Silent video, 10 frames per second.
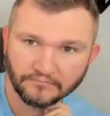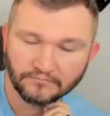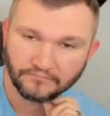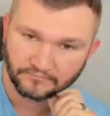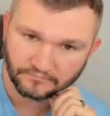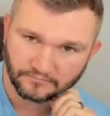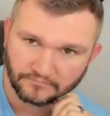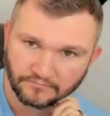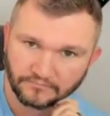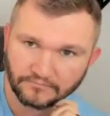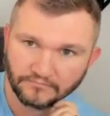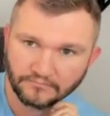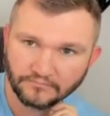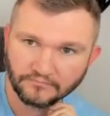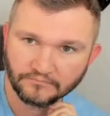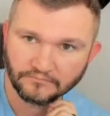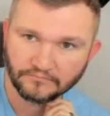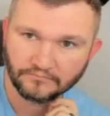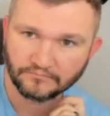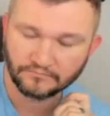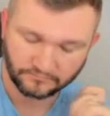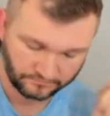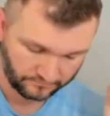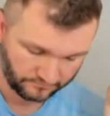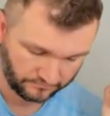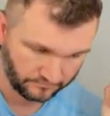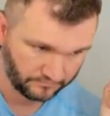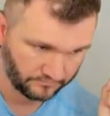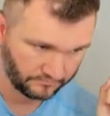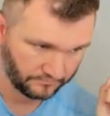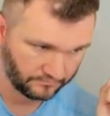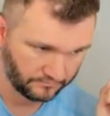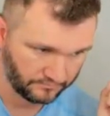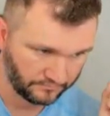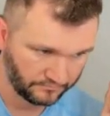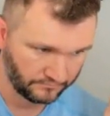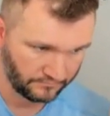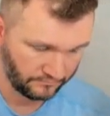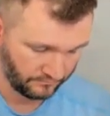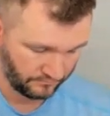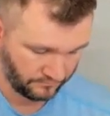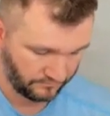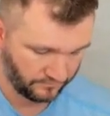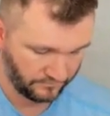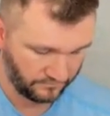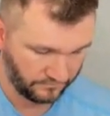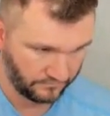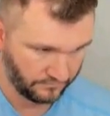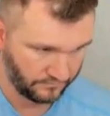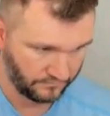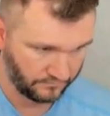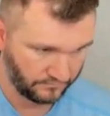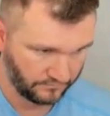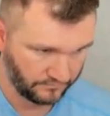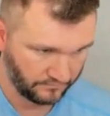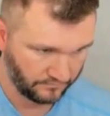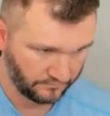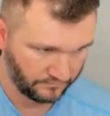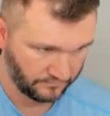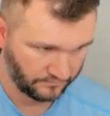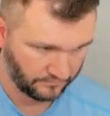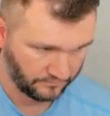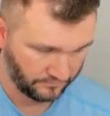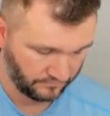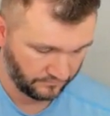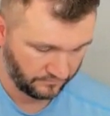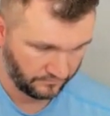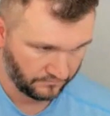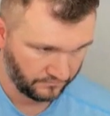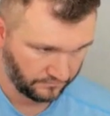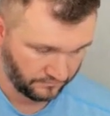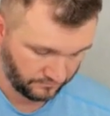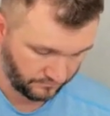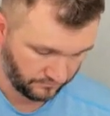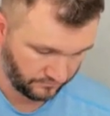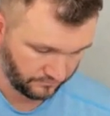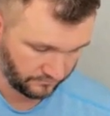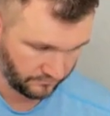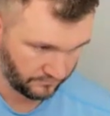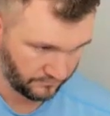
[no speech]